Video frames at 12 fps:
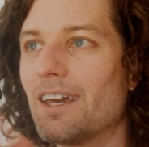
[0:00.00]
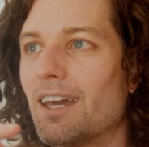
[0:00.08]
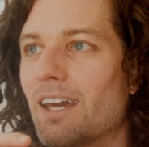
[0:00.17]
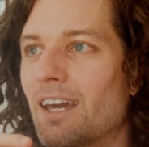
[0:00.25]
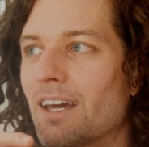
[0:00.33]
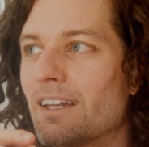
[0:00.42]

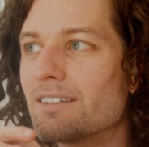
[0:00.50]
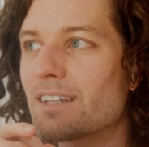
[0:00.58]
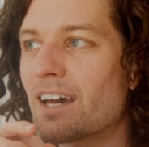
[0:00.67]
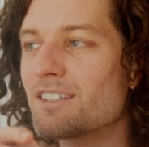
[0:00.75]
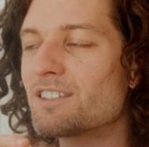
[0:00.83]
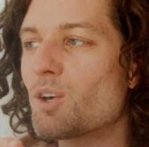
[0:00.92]
And
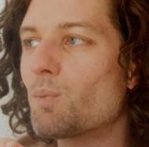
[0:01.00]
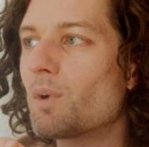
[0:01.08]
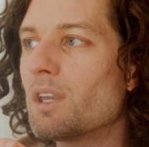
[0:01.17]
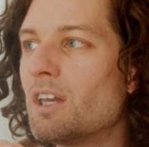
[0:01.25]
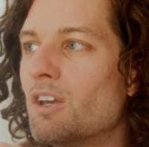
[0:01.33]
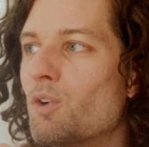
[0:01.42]
as
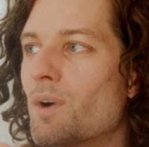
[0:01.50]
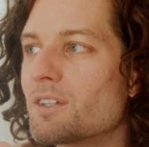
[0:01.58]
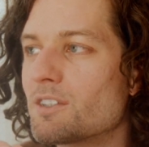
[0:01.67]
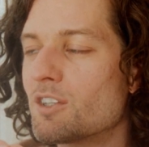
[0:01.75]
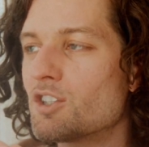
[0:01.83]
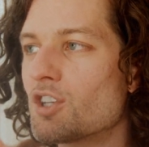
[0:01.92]
somebody who
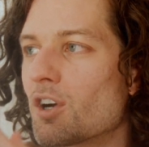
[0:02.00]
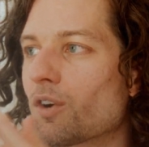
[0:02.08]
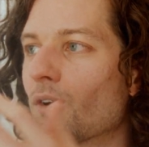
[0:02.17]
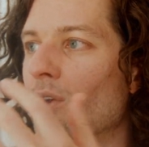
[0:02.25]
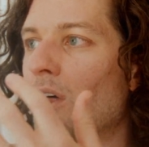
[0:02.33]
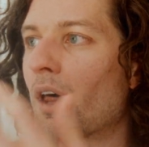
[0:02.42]
has to
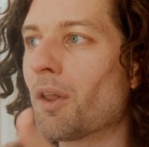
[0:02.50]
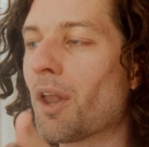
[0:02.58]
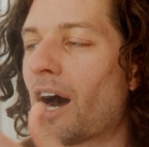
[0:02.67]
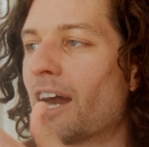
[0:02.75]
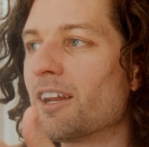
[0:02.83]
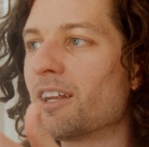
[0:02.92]
juggle a
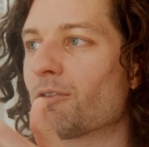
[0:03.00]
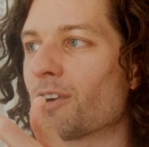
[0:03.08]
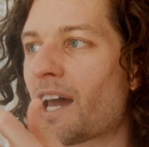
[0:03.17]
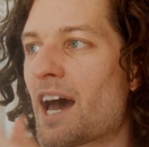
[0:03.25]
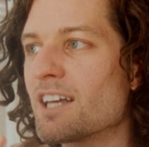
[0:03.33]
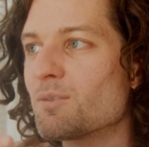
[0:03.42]
lot of
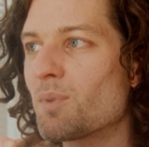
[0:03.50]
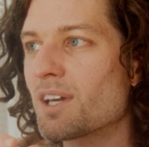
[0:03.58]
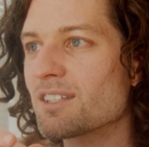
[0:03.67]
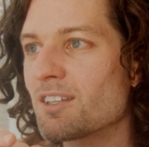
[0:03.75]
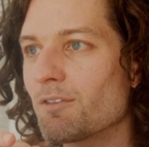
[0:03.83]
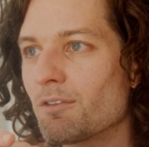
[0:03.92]
different
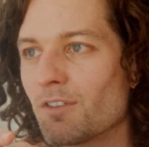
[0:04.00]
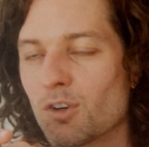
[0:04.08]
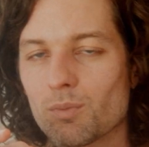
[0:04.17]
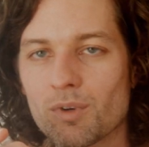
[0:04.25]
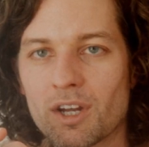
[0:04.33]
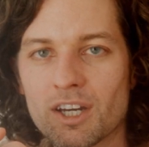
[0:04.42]
aspects of a
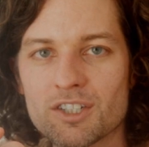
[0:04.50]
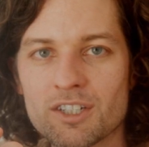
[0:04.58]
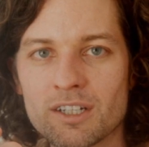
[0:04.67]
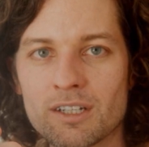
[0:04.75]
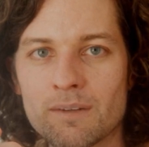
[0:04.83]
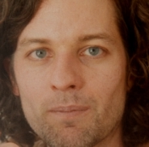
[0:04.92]
film
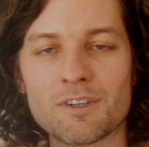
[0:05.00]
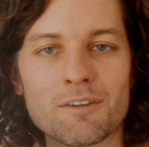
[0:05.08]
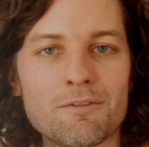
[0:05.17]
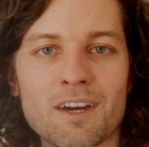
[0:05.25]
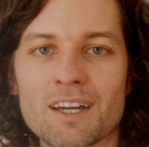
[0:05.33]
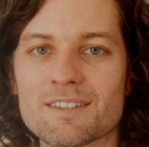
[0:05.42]
production,
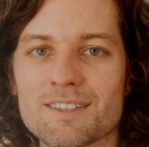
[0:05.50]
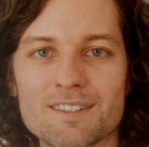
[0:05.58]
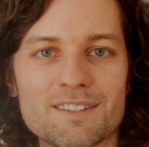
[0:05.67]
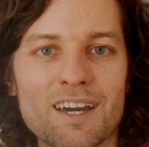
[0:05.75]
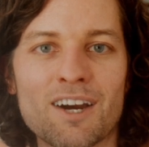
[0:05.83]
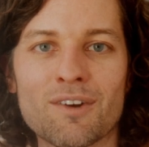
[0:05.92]
VFX
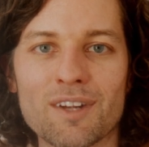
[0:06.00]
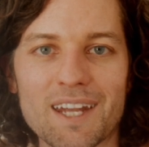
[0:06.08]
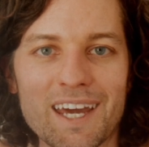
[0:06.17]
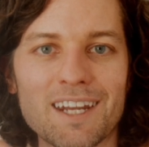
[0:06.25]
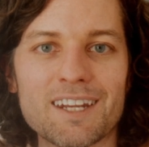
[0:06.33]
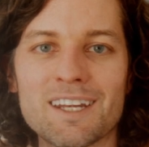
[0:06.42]
and sound
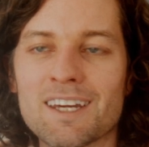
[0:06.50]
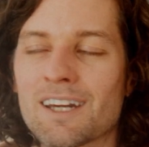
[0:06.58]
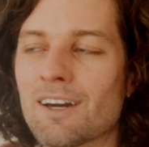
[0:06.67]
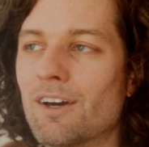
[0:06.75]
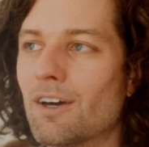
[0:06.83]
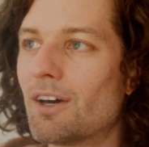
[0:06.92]
and
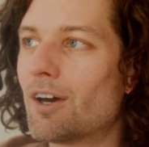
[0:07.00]
editing,